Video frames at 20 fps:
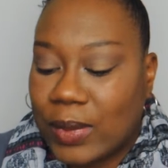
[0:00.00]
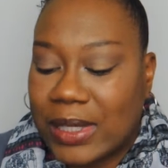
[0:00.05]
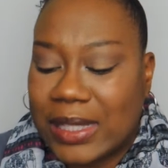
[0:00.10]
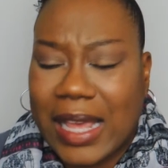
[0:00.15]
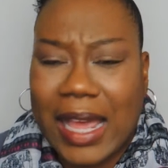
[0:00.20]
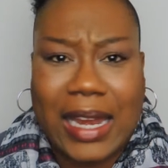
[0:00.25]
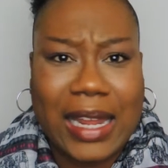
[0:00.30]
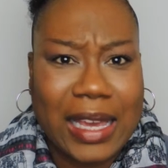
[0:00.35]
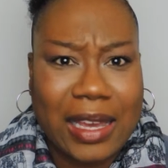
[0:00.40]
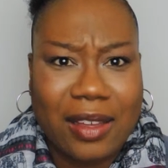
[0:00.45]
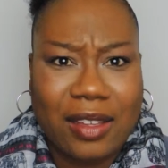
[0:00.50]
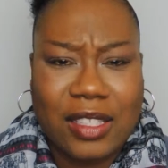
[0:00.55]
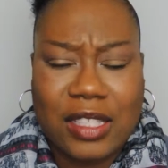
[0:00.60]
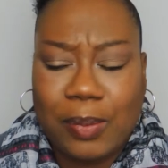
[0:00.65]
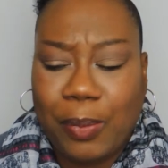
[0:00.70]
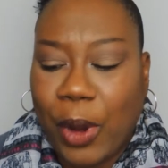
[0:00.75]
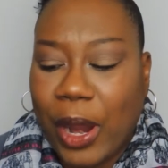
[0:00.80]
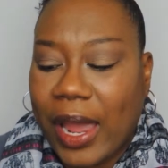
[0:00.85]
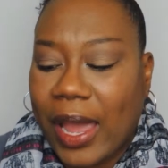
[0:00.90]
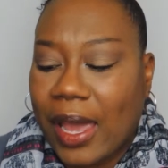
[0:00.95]
Setting
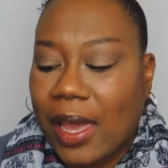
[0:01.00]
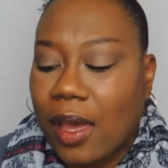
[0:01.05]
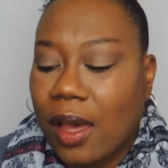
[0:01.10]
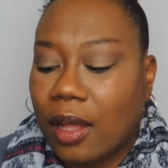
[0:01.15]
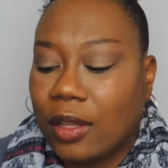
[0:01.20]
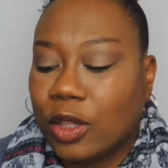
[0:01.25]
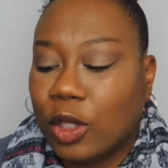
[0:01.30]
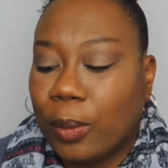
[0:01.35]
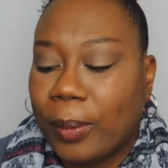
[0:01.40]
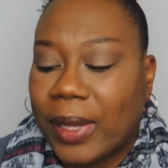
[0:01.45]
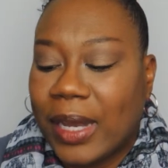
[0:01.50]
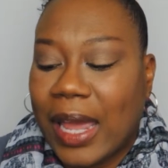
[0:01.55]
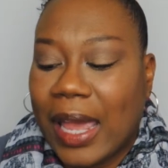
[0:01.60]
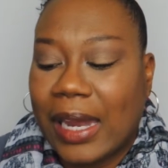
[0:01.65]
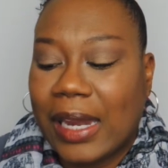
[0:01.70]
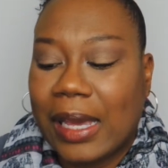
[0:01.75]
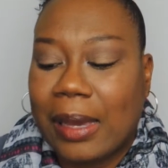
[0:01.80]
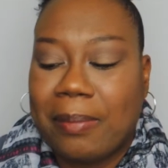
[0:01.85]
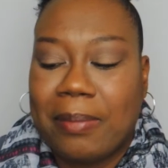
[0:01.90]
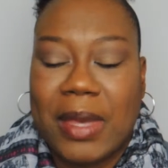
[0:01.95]
spray,
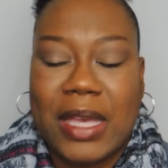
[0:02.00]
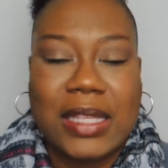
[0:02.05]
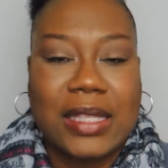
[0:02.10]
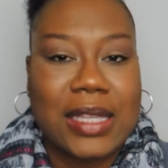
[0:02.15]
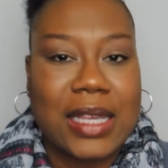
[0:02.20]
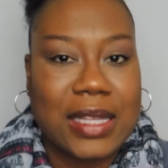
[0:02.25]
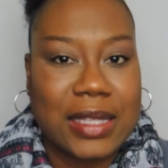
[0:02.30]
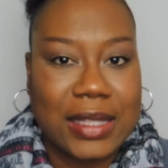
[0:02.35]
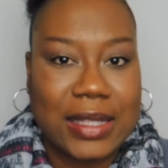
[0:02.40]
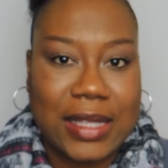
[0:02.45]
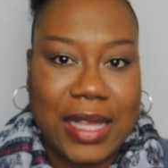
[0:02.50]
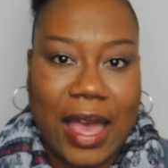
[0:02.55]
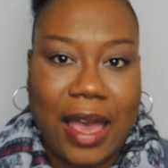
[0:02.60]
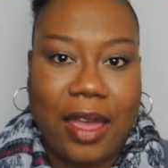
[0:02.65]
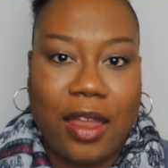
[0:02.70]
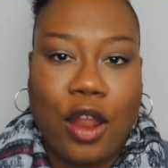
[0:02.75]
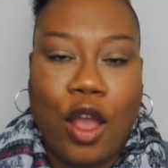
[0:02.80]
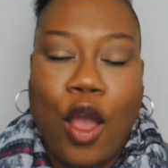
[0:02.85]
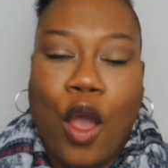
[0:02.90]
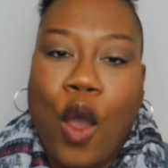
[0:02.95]
illuminating mist and
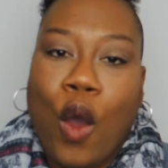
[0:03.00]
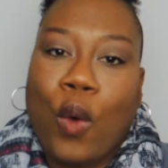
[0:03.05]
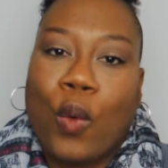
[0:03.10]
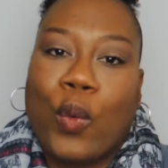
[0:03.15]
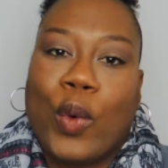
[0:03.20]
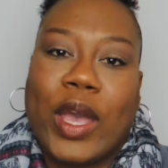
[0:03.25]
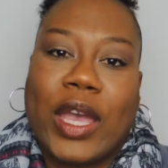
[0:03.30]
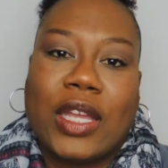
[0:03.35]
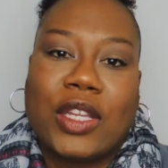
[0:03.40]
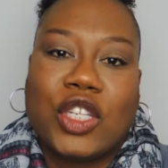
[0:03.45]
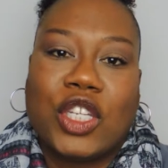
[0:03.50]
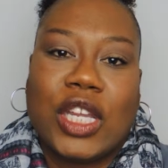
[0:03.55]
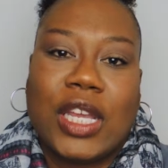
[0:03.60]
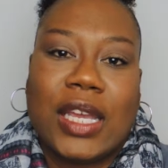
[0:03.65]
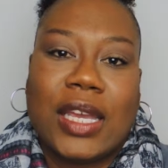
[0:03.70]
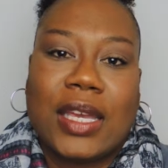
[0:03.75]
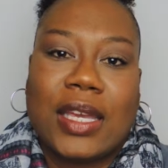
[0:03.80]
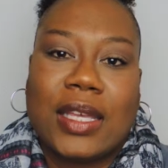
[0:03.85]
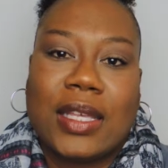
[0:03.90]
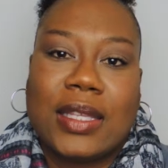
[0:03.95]
set, which
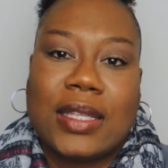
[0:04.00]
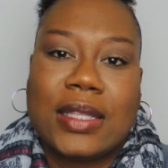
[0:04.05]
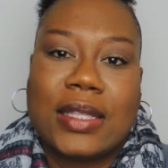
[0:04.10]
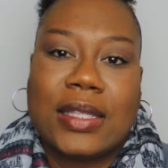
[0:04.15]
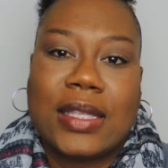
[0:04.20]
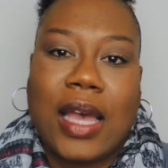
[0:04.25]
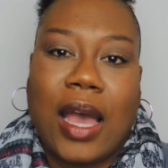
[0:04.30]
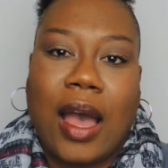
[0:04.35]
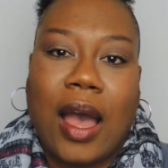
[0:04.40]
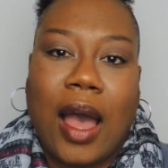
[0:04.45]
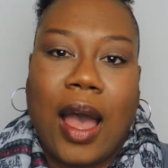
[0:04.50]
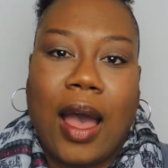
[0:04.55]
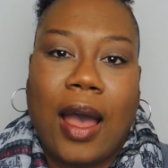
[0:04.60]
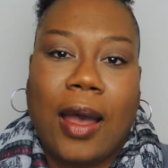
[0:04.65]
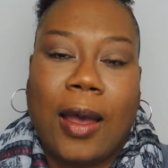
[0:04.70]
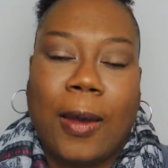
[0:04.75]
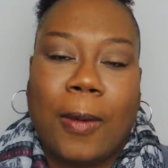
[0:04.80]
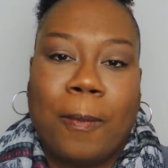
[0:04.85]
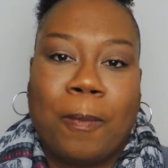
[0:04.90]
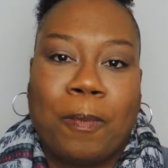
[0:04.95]
is
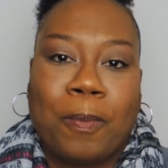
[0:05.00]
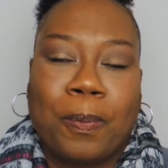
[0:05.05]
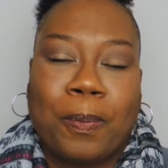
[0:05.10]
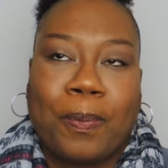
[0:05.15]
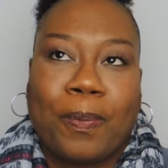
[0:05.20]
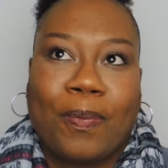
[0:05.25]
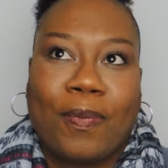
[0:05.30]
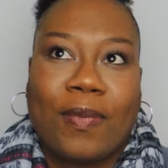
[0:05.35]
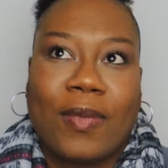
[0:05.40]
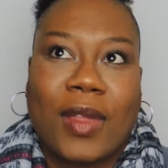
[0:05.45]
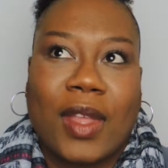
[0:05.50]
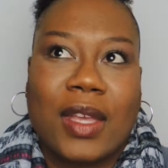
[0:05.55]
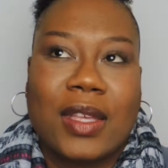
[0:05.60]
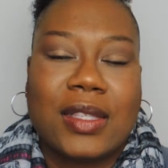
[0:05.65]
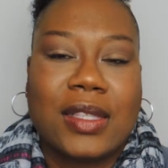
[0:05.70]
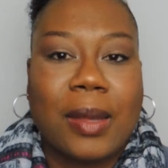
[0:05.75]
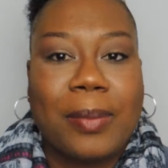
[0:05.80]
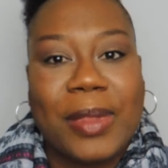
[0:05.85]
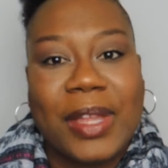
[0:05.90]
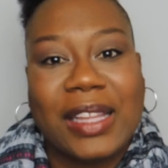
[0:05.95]

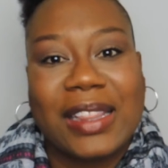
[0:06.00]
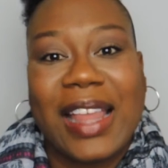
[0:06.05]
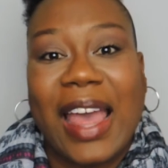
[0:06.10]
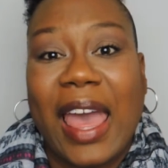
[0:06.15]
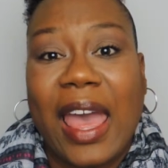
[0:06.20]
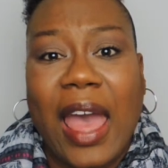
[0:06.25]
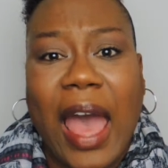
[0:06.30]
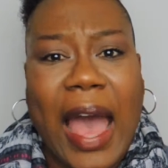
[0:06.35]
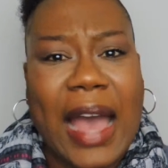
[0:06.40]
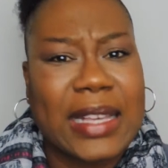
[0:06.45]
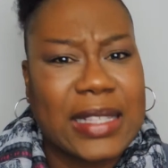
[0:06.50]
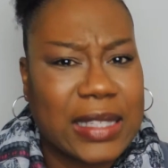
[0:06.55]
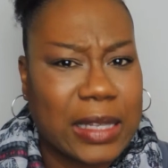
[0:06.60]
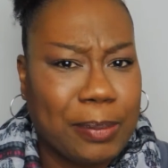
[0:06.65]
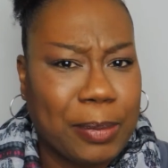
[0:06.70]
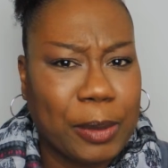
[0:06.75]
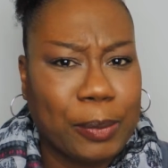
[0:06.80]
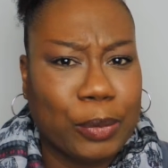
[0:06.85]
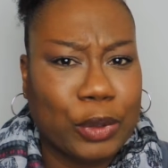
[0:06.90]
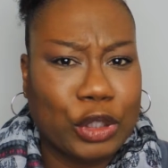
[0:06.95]
something that I
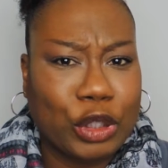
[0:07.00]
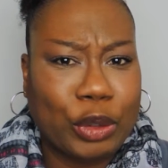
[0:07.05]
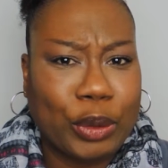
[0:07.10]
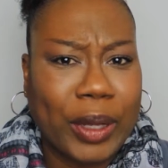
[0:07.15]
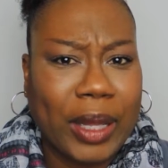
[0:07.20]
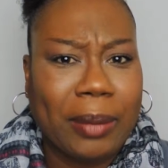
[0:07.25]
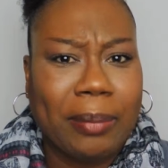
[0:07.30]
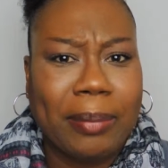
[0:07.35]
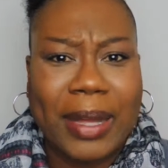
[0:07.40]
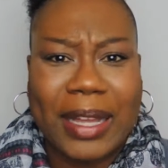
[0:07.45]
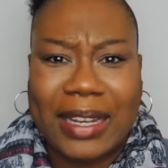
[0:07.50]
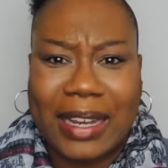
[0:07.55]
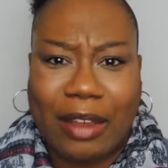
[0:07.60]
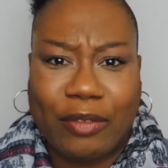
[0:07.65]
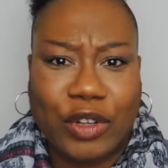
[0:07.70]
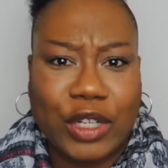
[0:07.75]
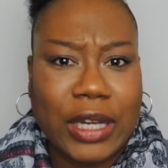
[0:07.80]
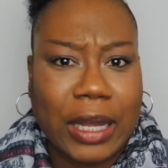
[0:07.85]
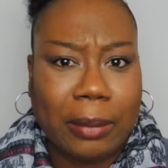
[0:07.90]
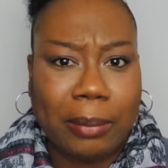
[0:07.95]
see people doing but
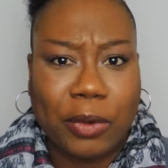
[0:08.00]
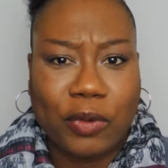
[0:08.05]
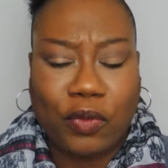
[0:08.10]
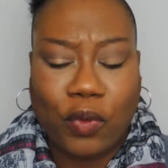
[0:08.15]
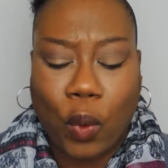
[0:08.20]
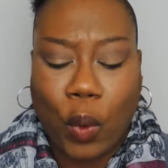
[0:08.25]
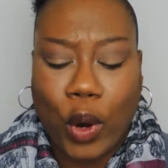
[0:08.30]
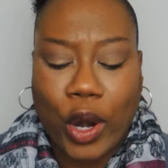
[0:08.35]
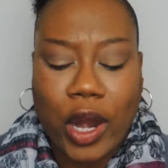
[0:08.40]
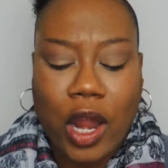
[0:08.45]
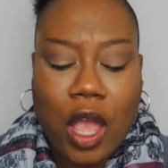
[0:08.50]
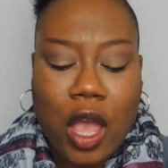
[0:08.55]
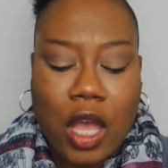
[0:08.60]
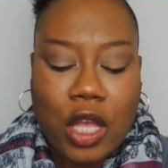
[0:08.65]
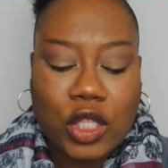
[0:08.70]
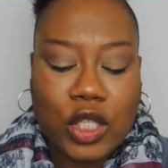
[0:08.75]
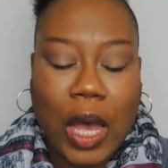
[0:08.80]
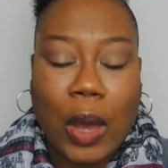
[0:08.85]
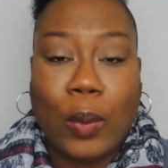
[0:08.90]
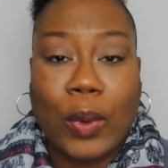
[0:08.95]
never done before.
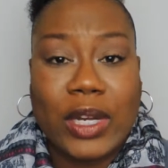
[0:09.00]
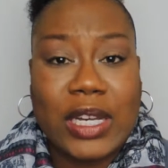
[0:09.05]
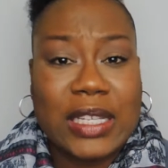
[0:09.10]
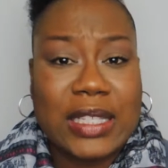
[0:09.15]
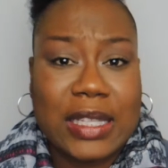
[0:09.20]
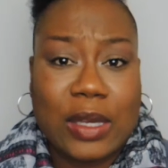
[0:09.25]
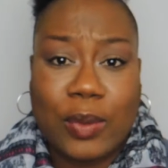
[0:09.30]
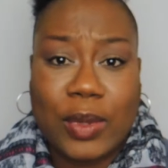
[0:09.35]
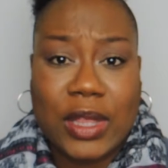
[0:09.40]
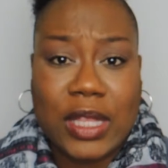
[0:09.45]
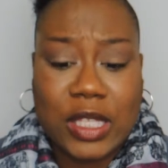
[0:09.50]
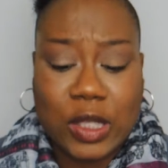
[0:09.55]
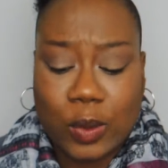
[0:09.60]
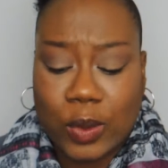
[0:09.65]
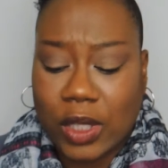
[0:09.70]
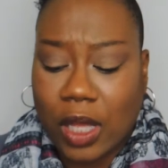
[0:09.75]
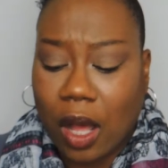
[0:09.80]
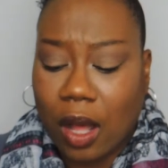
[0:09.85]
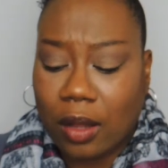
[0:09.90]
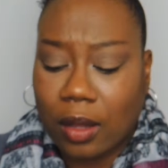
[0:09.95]
So I wanted to see what
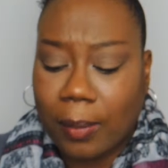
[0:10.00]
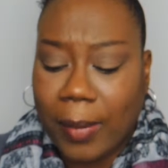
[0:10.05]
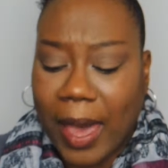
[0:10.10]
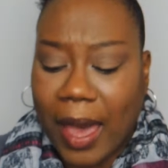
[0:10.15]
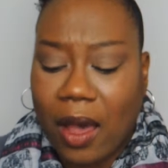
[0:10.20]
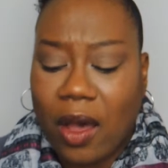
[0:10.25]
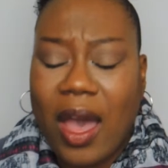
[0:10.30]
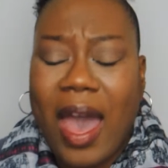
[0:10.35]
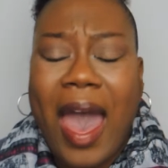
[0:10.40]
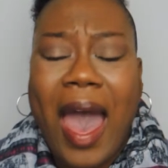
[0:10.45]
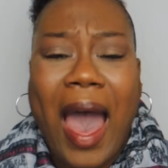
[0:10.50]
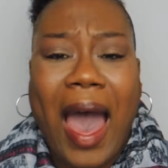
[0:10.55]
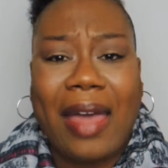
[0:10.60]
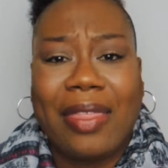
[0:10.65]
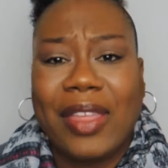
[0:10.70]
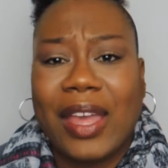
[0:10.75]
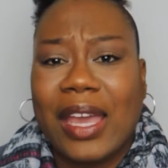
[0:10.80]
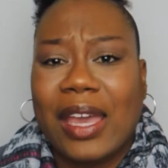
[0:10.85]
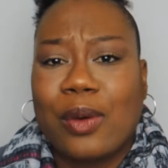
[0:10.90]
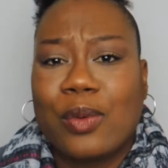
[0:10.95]
this was all about.
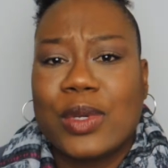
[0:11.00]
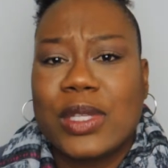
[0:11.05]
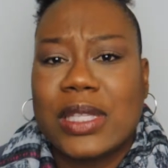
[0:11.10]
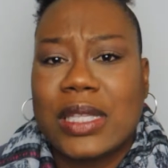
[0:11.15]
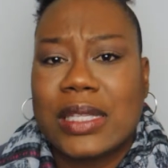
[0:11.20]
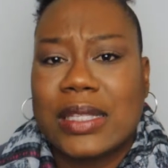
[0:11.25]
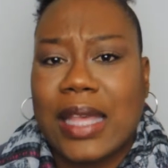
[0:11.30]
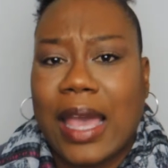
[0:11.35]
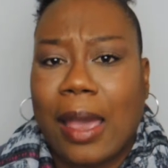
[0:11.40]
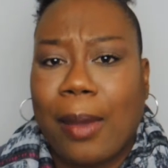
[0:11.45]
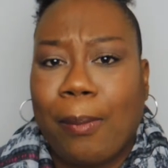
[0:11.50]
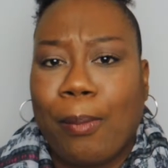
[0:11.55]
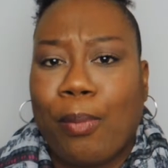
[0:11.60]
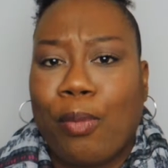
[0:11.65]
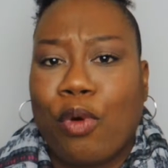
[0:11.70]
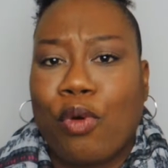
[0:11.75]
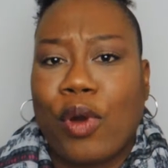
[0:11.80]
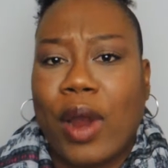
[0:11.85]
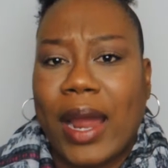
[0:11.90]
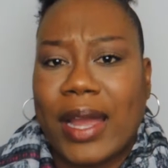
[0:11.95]
I think it was the same
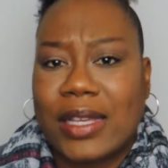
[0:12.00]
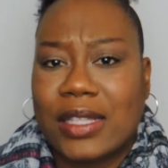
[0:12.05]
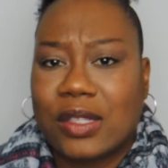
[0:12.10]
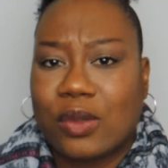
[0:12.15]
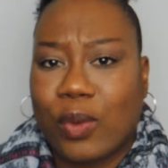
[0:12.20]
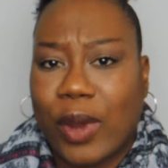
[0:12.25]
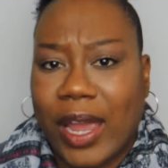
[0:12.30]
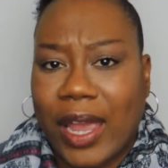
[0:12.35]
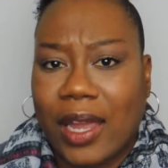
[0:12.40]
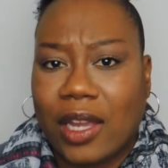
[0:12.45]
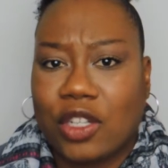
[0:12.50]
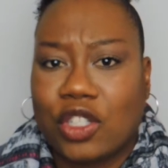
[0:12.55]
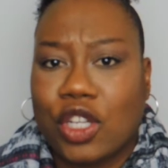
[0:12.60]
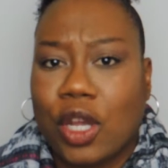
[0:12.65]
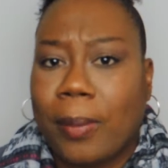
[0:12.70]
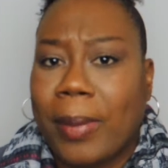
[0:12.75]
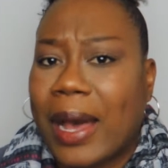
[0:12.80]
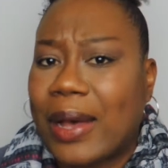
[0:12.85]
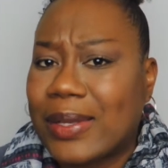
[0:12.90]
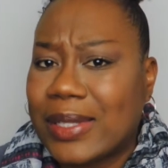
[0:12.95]
price
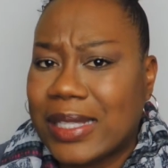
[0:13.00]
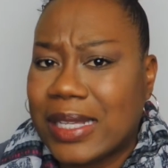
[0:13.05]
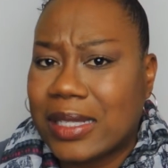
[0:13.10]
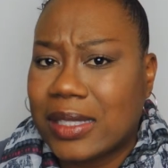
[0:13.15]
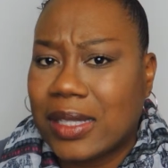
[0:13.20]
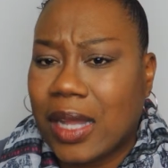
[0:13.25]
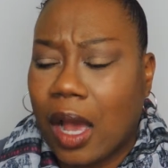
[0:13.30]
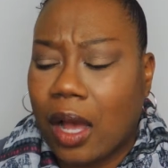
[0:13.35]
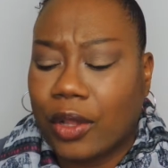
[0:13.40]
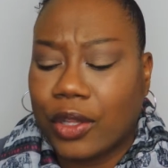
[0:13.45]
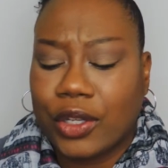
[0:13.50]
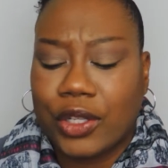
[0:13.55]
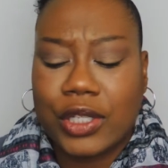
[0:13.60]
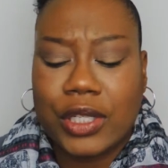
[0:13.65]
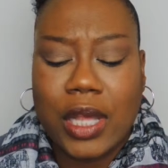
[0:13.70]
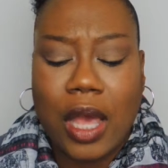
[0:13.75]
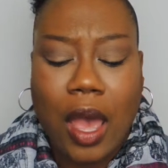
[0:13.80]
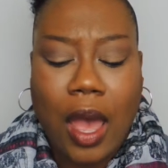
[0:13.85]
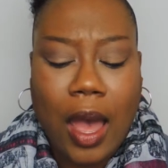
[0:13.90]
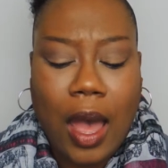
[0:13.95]
range, about
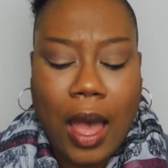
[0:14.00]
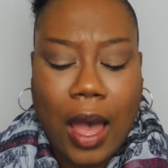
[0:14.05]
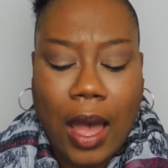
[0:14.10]
$6,